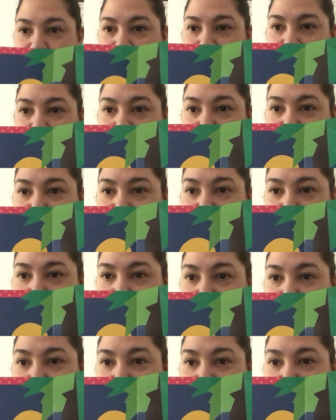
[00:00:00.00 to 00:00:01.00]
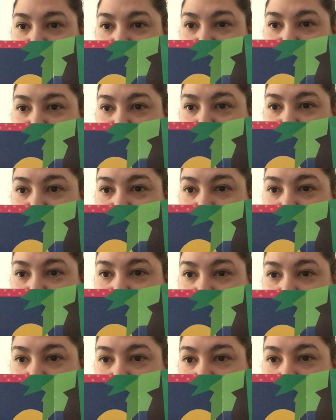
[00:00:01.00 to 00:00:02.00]
chicka chicka boom boom
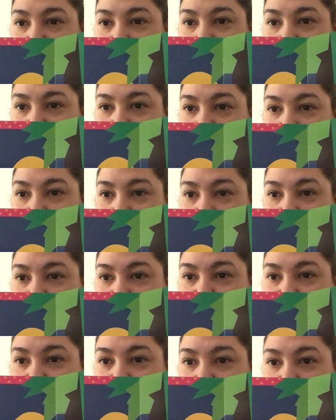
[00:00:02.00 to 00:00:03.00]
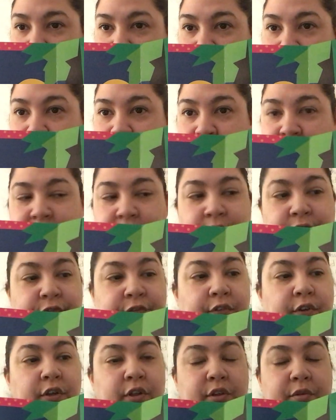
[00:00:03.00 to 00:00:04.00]
looks like there's a
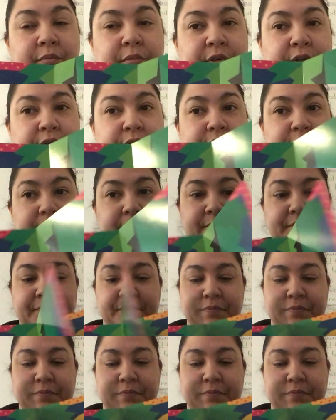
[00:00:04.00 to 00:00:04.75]
full moon.